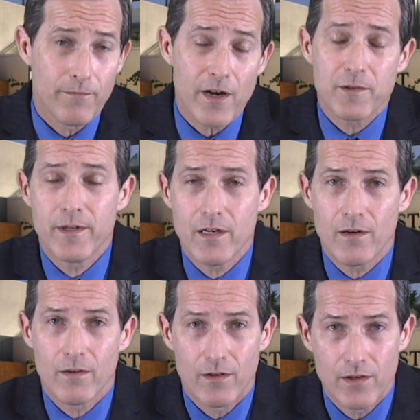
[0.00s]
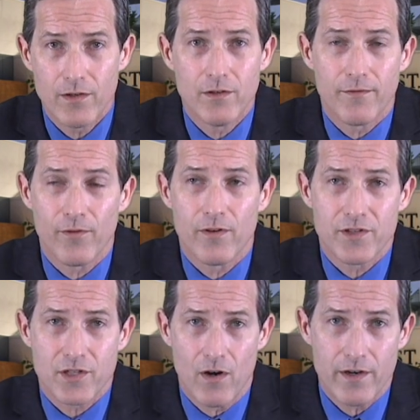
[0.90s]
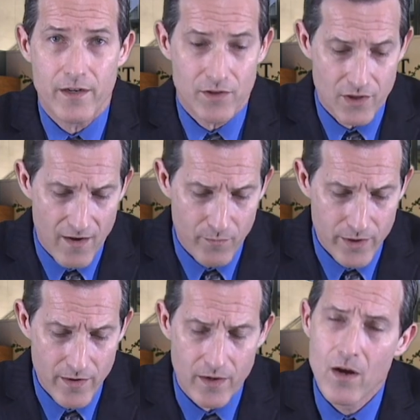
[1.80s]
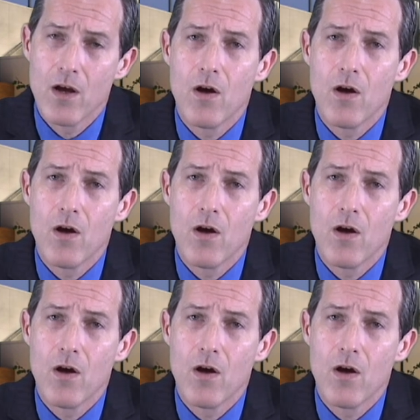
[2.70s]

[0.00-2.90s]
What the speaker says: freshman year, you defer and start in your sophomore year, and